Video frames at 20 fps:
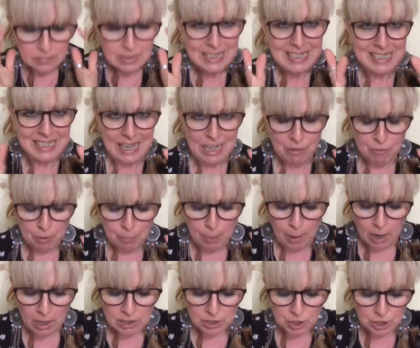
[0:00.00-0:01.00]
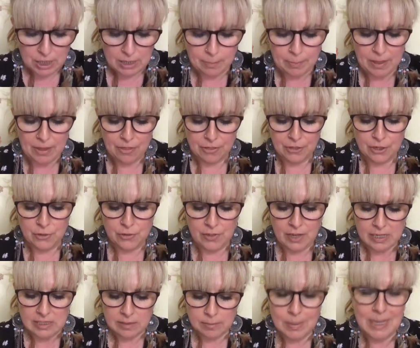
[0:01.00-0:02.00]
sacred partnership,
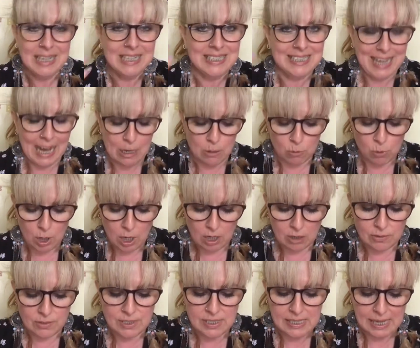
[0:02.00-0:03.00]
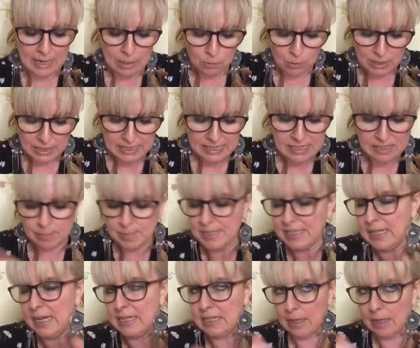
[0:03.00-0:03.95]
enthusiasm, download, saying what needs to be said,